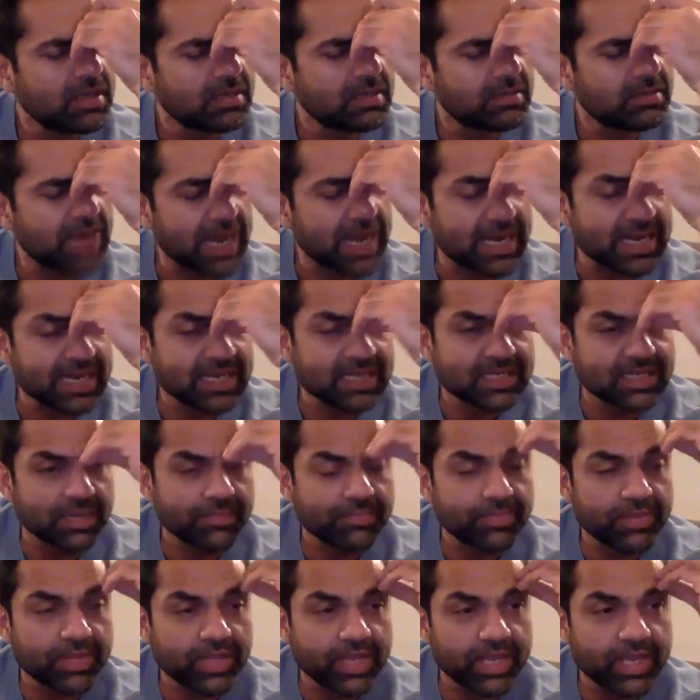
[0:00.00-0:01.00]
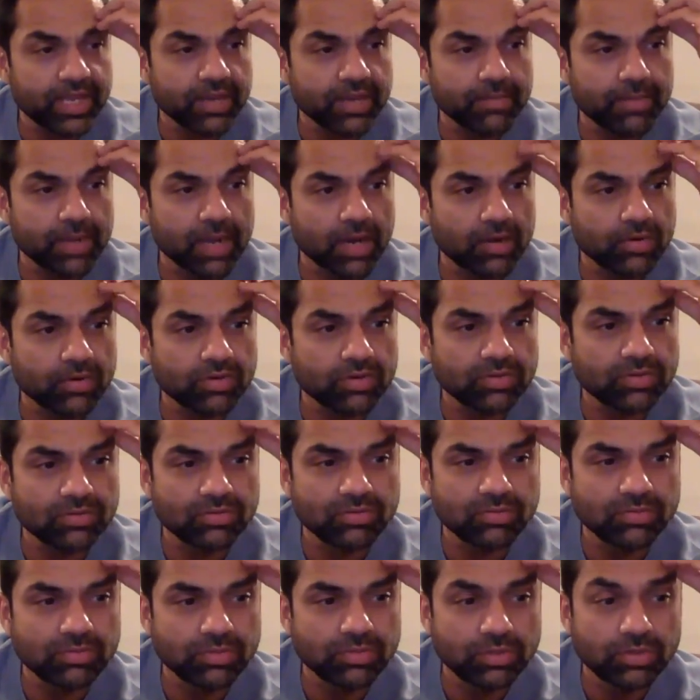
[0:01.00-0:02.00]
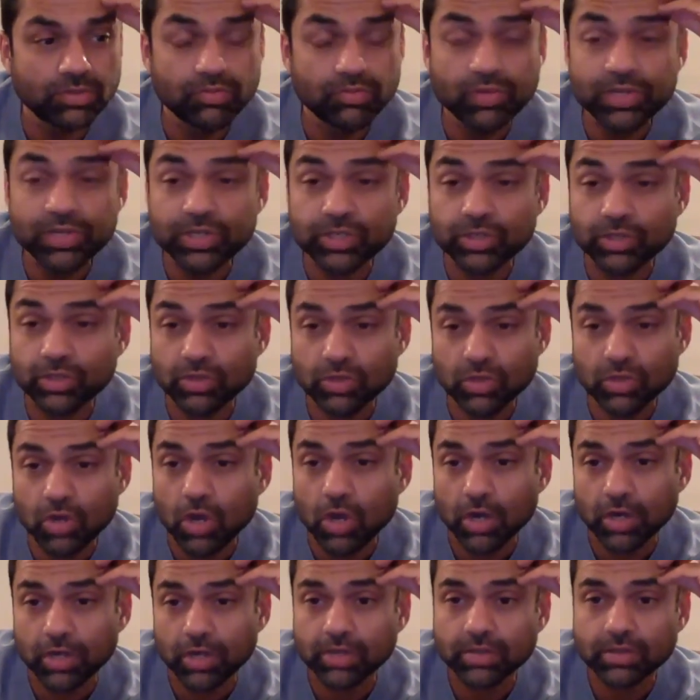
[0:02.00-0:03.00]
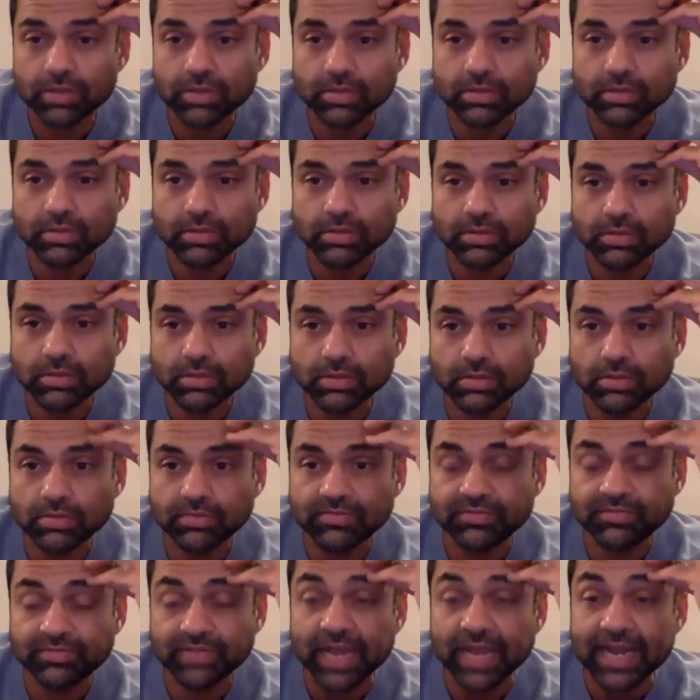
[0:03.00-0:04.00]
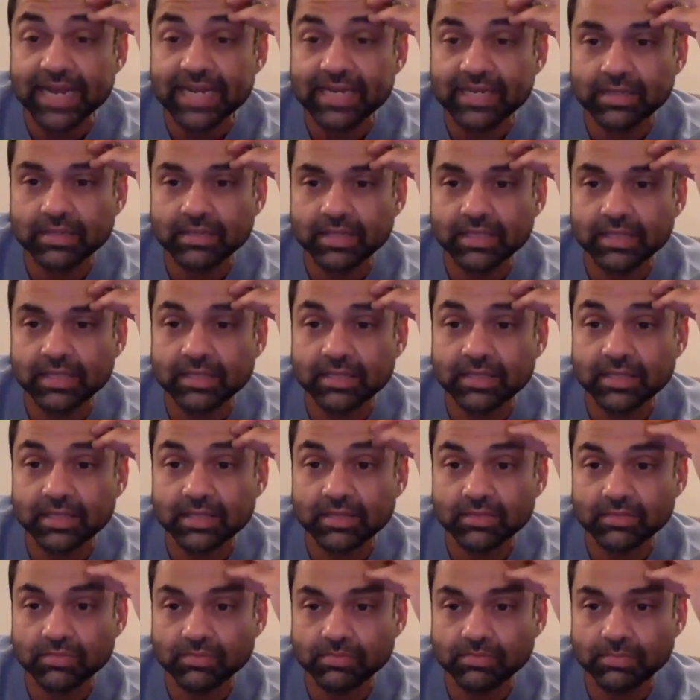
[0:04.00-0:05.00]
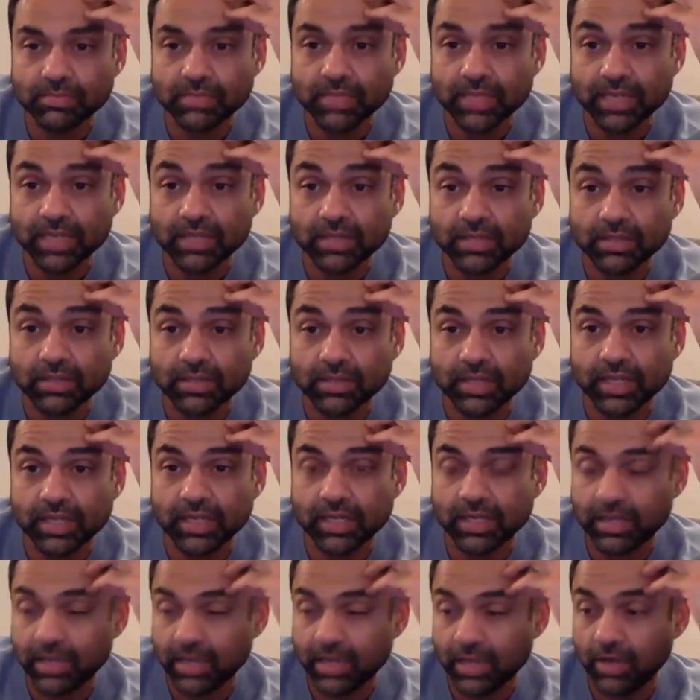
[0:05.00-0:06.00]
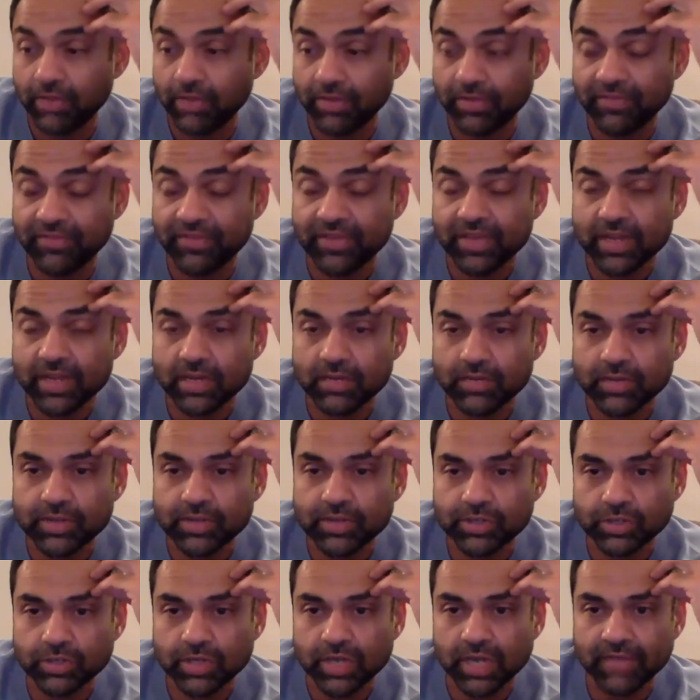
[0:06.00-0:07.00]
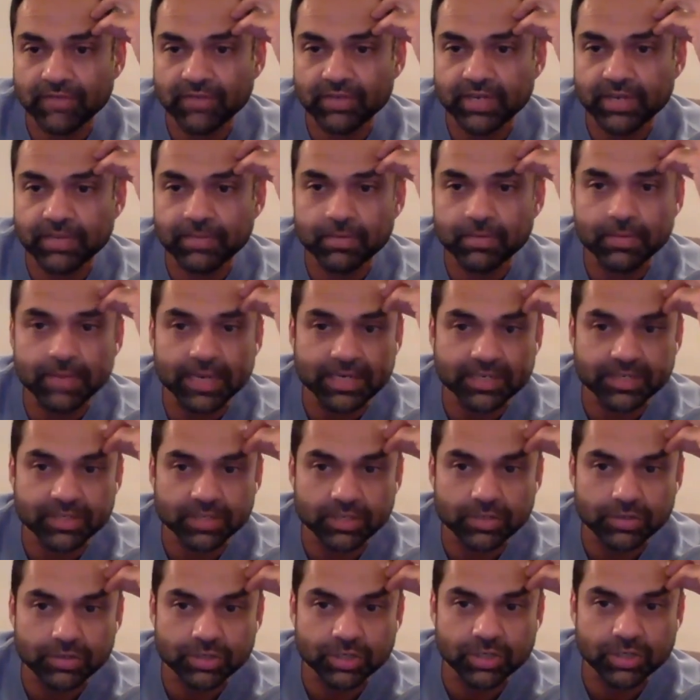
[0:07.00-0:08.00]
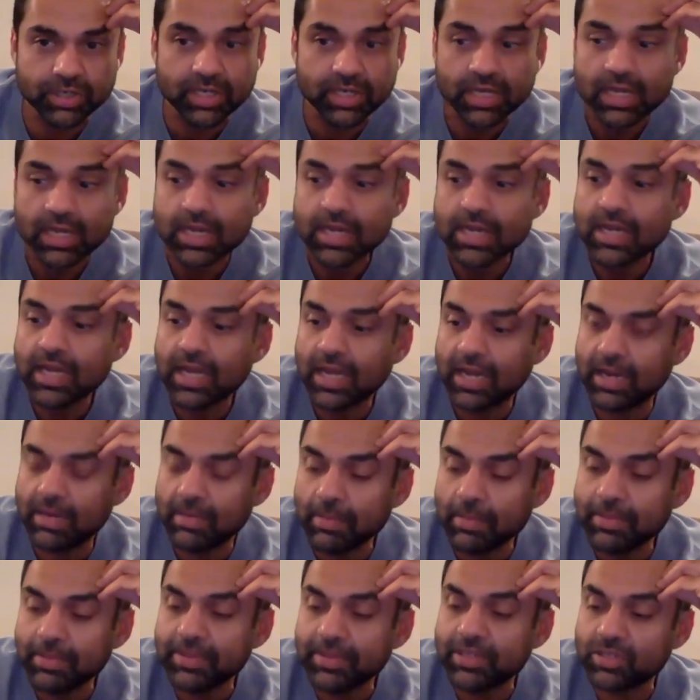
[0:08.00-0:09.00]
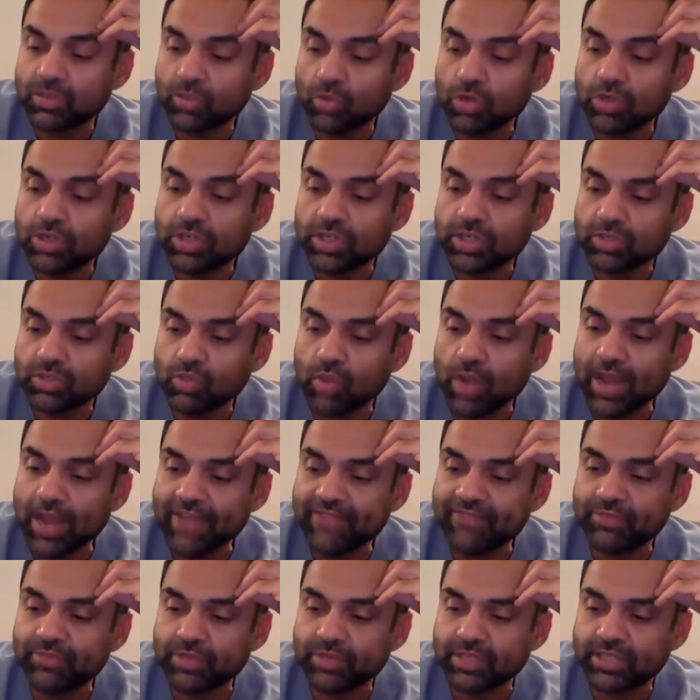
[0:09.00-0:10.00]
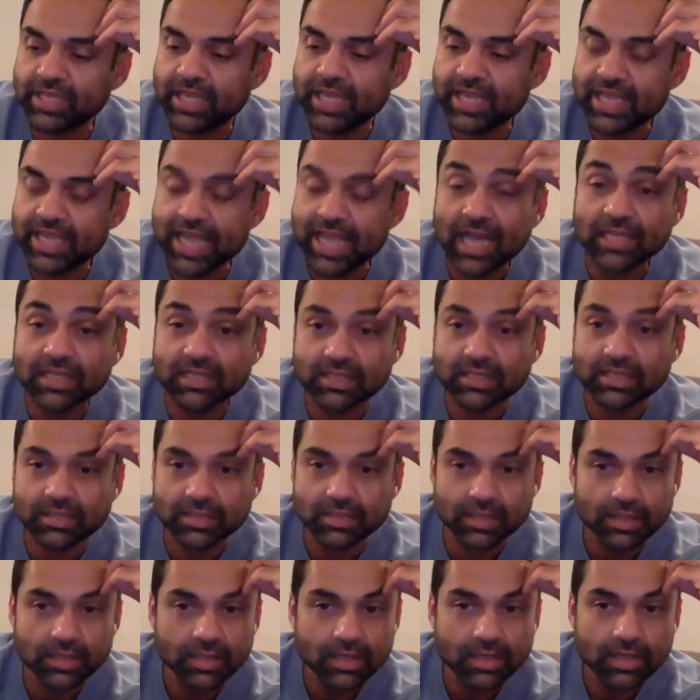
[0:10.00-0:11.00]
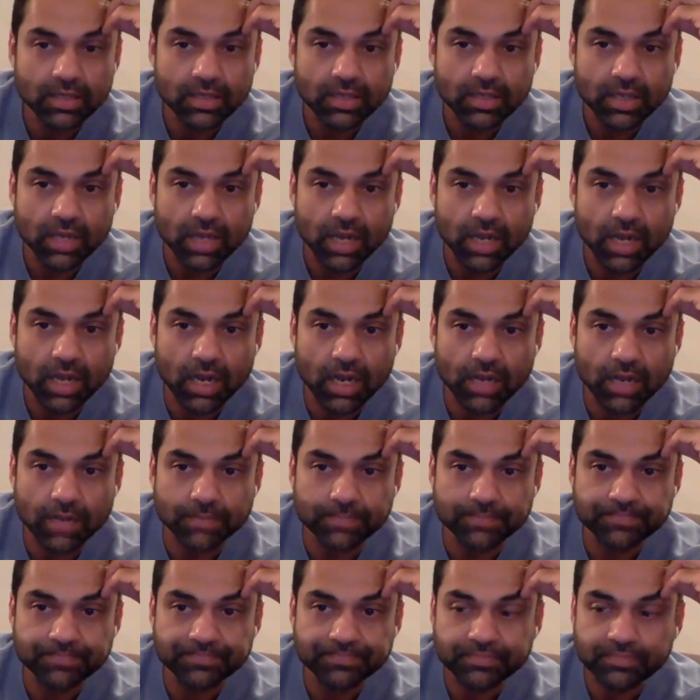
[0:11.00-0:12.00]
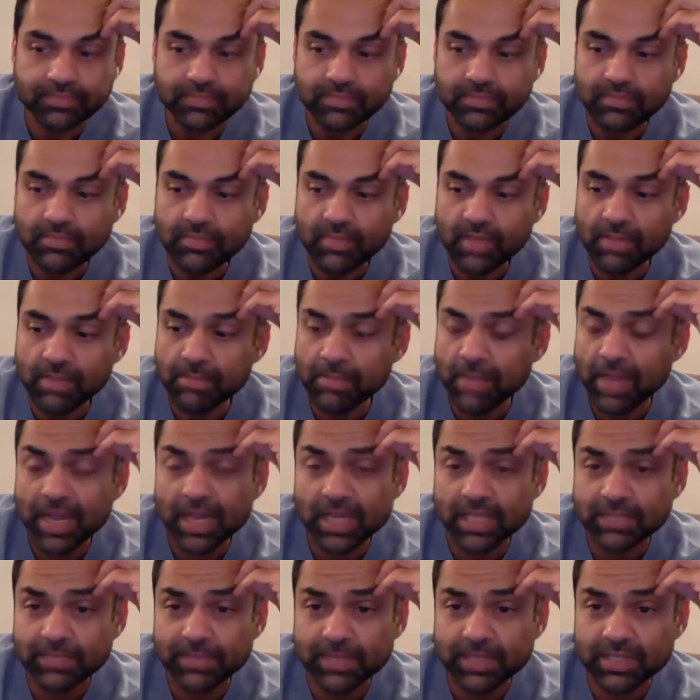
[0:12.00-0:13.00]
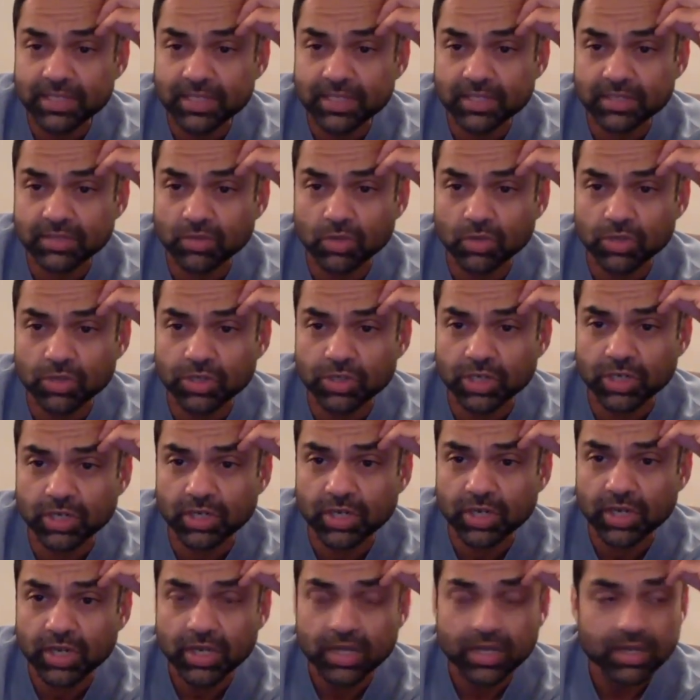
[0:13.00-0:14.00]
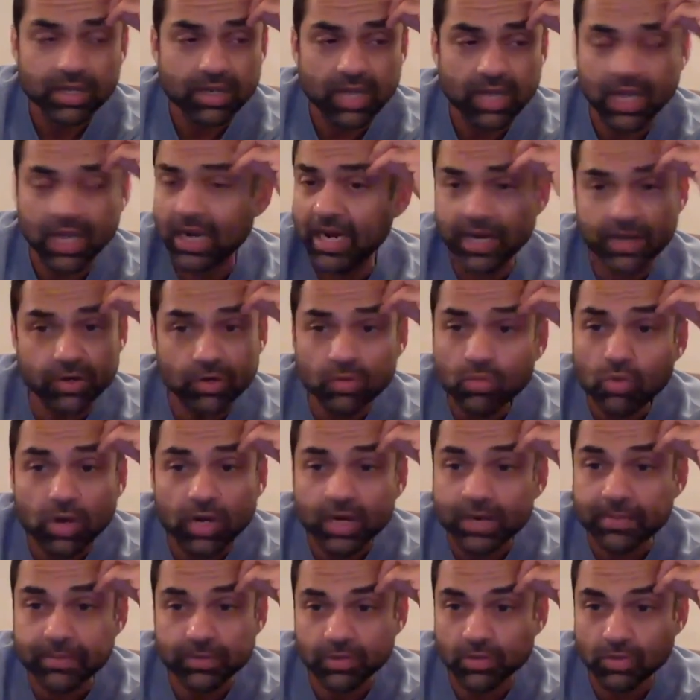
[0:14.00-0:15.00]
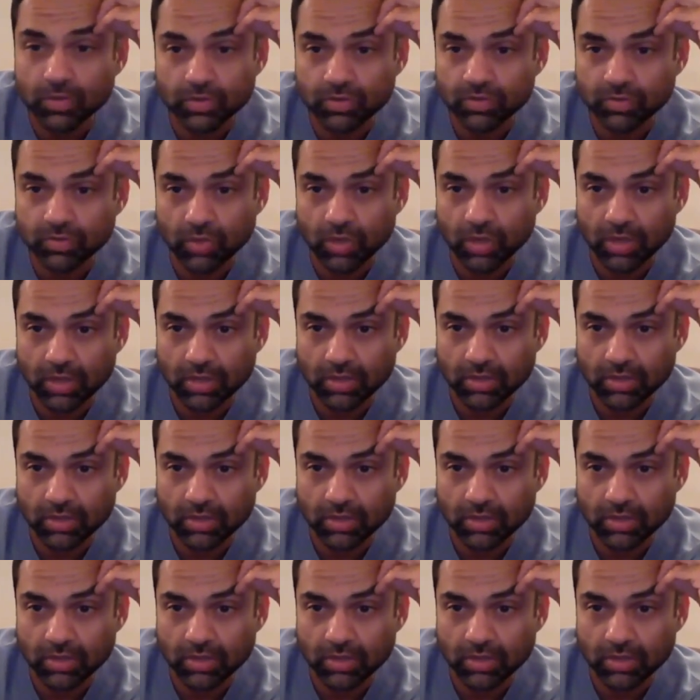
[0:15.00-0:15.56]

writing something about we should not fight this in on the field. We should have a diplomatic solution. And I remember the soldier's wife was saying, yes, um, my husband's a soldier and I don't want him to go to war.